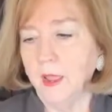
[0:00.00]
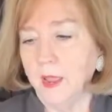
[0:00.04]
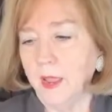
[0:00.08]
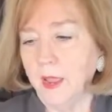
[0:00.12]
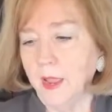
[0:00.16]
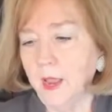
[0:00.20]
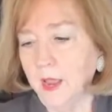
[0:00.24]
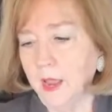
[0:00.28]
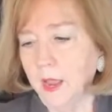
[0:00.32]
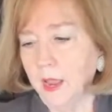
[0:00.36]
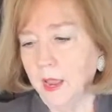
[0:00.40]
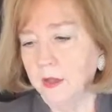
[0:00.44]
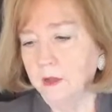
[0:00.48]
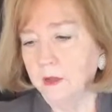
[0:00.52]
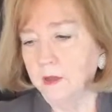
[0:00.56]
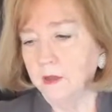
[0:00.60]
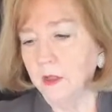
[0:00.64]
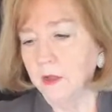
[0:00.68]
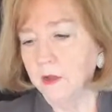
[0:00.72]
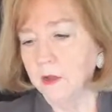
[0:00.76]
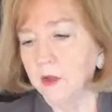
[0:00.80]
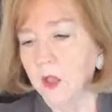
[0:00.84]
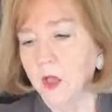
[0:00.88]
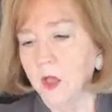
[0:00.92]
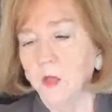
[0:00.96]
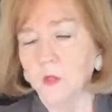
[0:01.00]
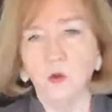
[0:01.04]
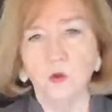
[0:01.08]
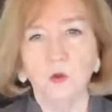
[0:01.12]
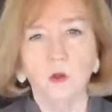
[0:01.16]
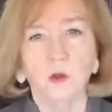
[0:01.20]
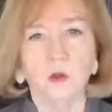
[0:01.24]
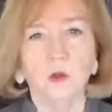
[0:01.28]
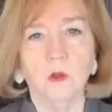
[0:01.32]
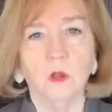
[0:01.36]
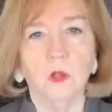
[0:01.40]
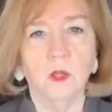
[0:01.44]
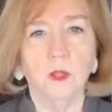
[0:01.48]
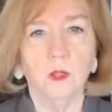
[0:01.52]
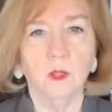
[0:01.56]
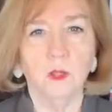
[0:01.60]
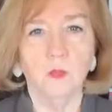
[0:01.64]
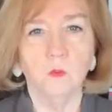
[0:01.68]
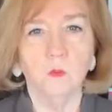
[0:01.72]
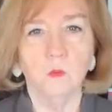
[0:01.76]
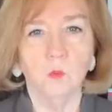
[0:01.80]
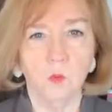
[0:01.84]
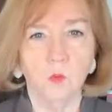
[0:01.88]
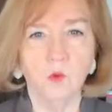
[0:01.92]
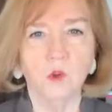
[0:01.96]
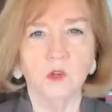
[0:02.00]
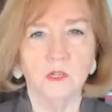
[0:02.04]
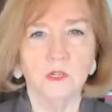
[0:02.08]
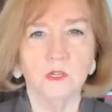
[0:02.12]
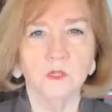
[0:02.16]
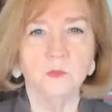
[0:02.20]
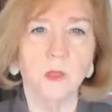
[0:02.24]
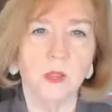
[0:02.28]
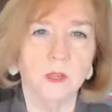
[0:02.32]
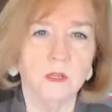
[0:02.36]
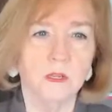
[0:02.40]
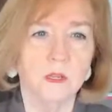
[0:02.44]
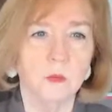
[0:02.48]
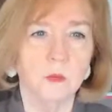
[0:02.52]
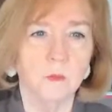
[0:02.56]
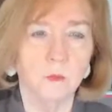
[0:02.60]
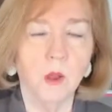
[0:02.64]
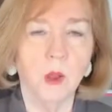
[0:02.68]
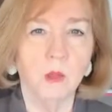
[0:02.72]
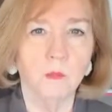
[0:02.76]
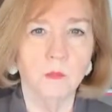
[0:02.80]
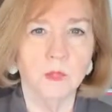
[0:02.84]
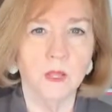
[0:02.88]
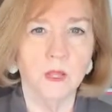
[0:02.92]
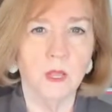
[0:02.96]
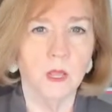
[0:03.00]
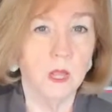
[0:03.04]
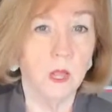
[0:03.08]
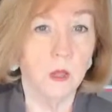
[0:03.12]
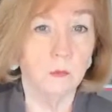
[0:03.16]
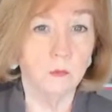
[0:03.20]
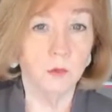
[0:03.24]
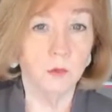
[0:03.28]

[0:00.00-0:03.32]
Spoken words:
And another, we were expecting probably a couple